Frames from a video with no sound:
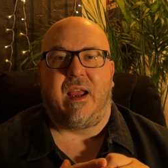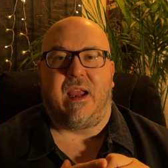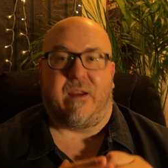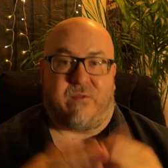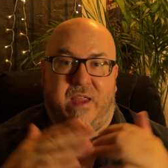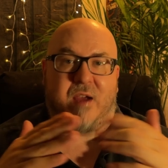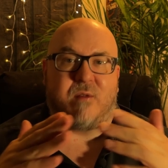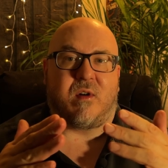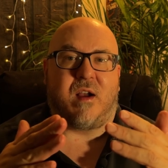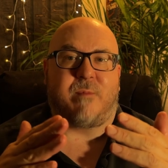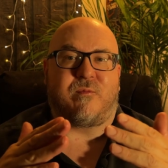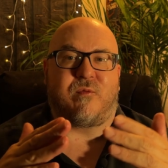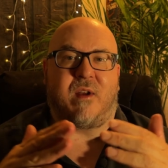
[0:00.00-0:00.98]
If they were
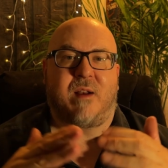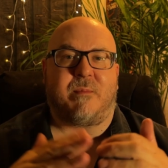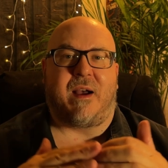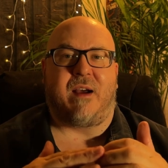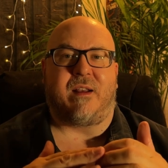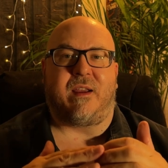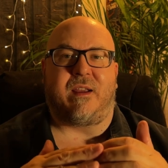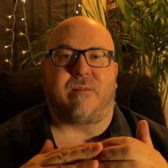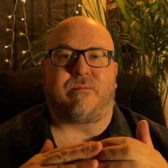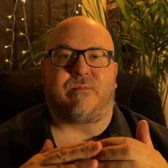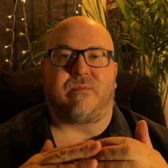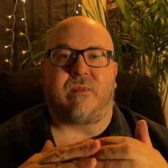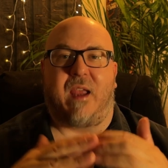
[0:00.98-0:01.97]
upfront about it
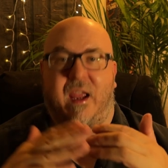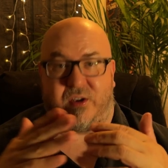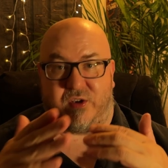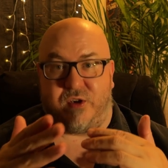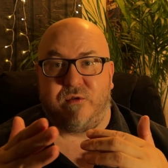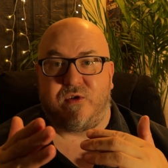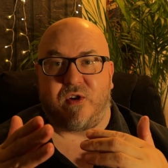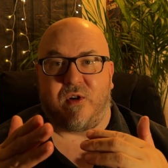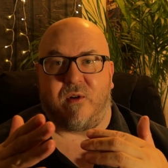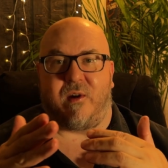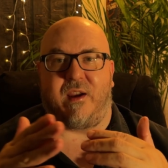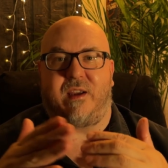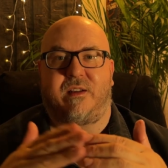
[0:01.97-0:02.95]
and you
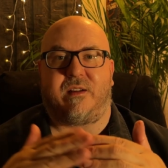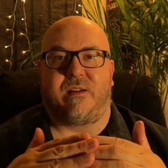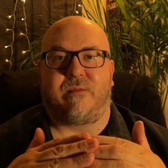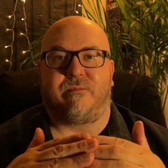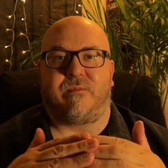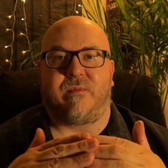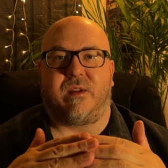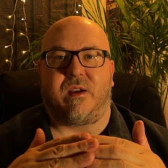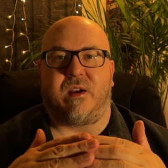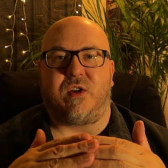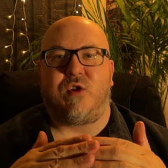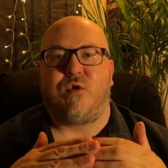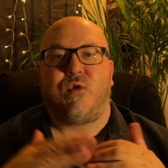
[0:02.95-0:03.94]
joined,
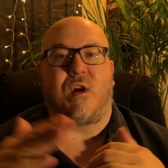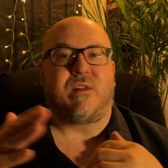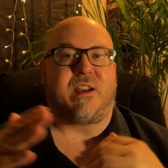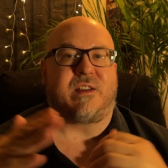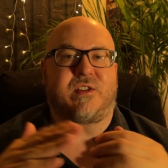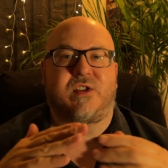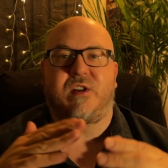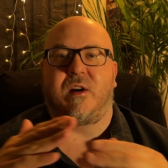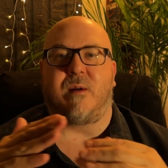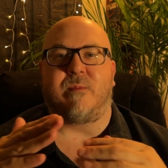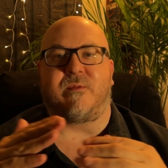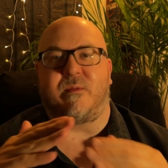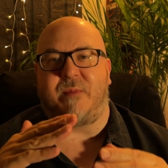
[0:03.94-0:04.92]
you don't get to show
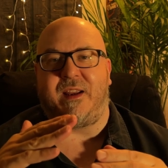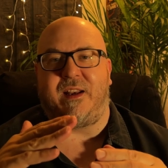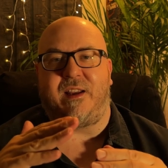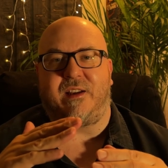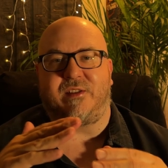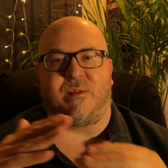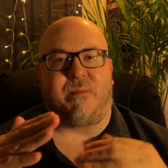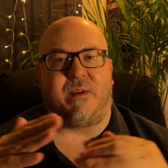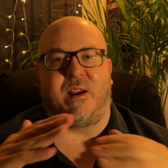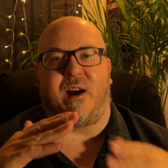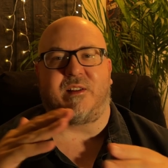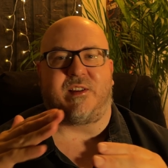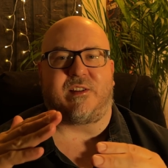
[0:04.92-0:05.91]
up for meetings and be
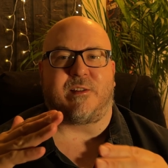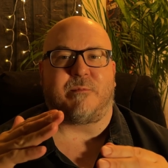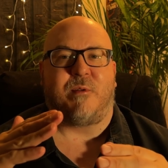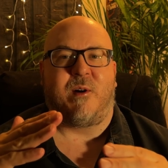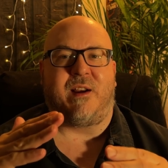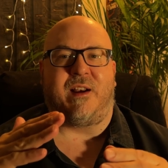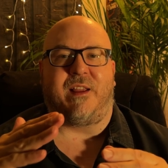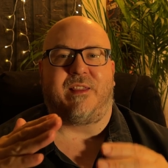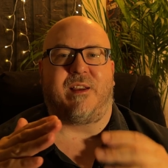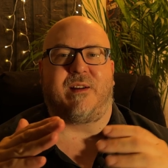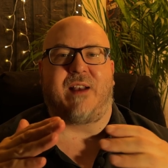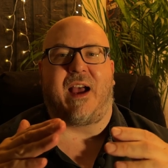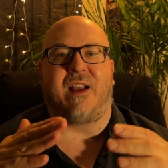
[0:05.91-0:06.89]
all disappointed
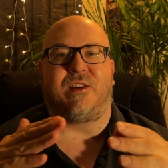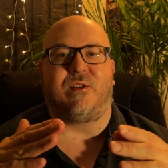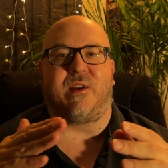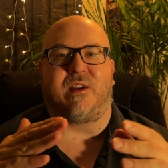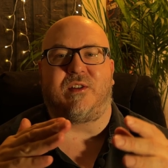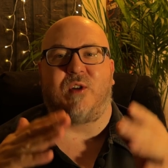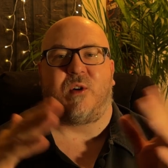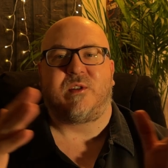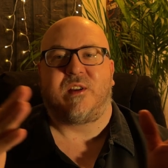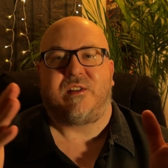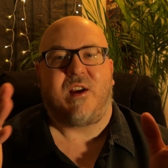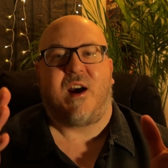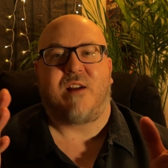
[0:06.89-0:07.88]
they're not doing
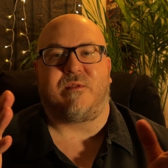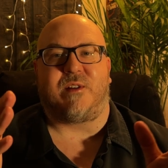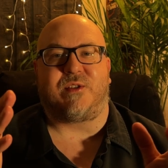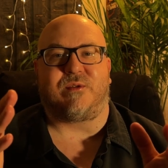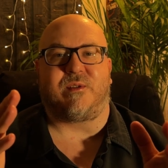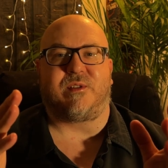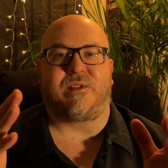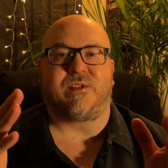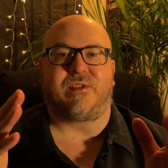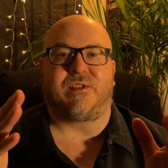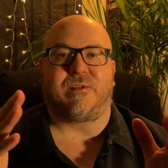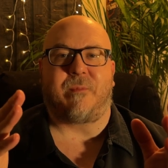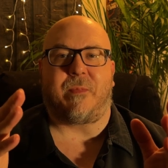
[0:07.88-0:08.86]
Golden Dawn rituals.